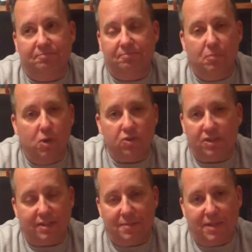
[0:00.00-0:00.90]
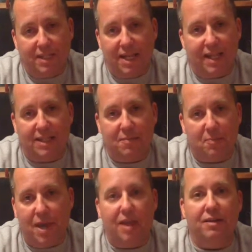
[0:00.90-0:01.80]
Most of the time I did not get
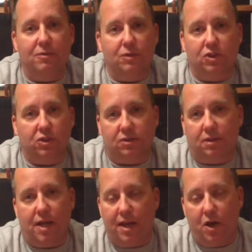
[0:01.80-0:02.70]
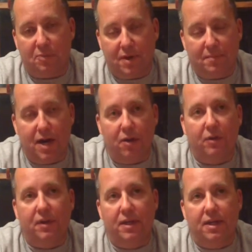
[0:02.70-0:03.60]
paid. It was just I helped them
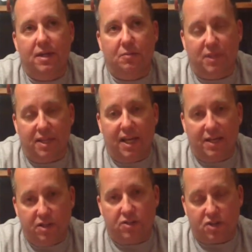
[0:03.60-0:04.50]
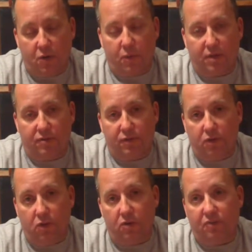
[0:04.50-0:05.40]
out. But then I did start working for a
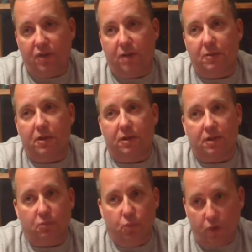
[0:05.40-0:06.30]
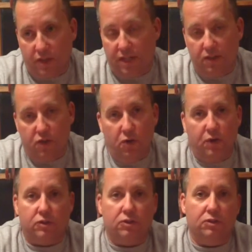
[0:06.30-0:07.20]
local farmer, working in the
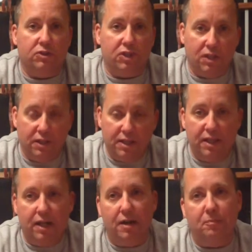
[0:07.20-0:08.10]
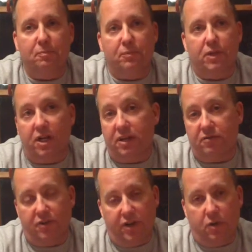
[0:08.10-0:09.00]
orchards, cleaning up, cutting
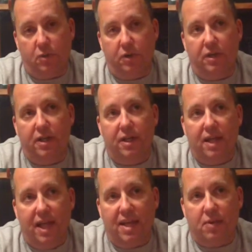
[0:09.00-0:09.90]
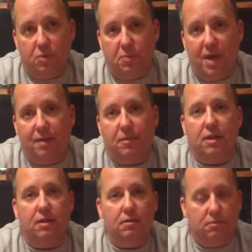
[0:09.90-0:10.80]
firewood, and he would pay
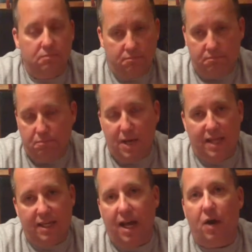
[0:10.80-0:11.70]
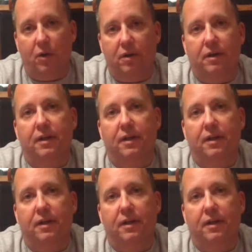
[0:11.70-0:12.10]
me by the hour.